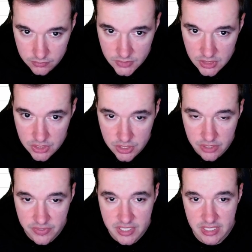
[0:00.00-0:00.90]

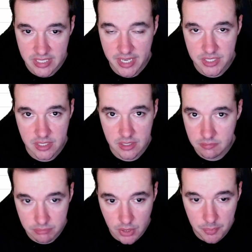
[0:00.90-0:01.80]
service and that is a
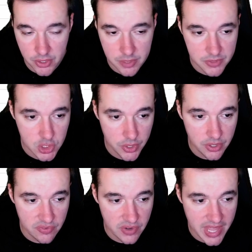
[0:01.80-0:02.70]
proper administrator
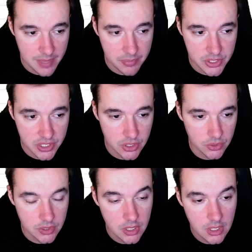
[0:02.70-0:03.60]
for that particular
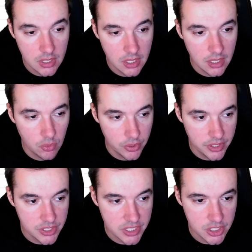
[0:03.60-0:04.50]

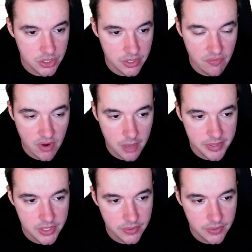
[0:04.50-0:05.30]
organization environment.